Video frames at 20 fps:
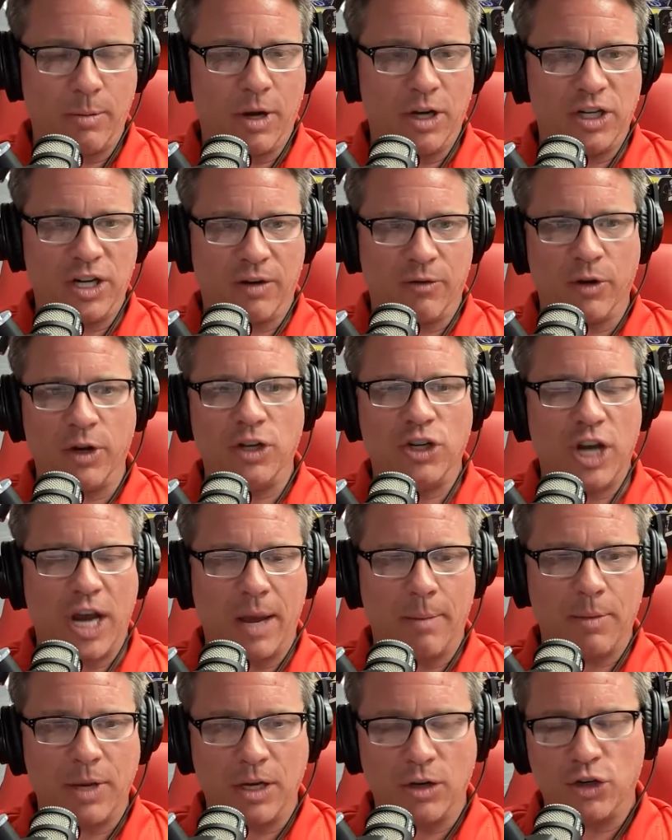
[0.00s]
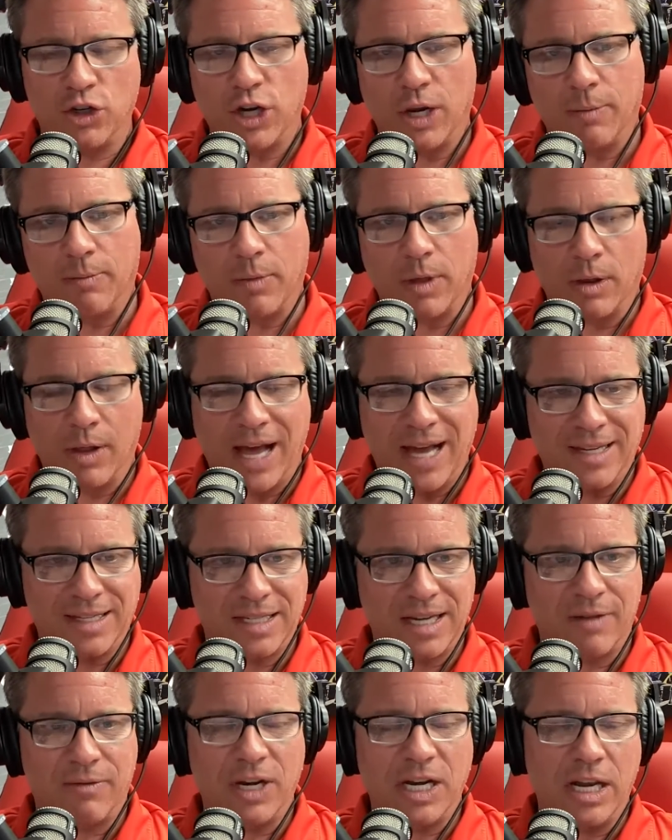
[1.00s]
much every championship the last
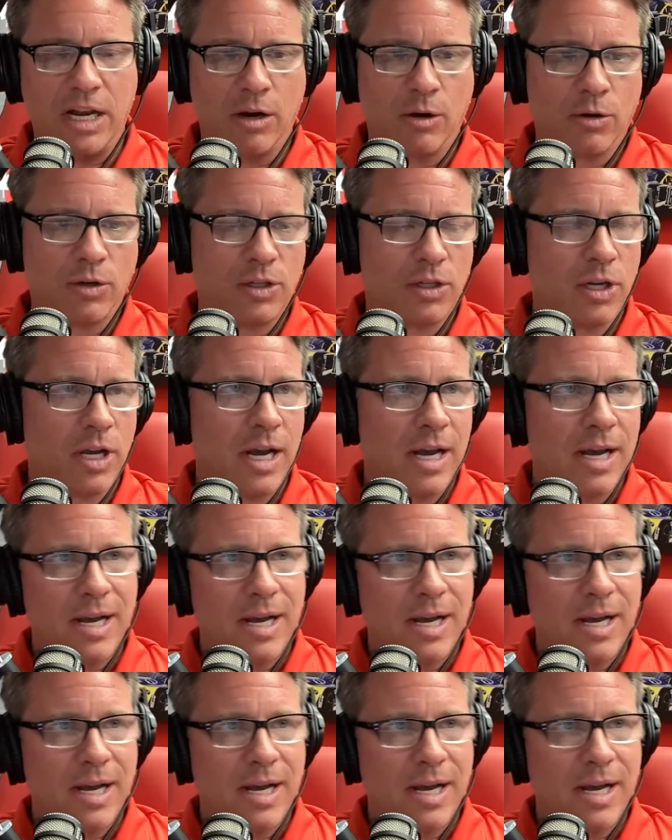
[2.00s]
7 years,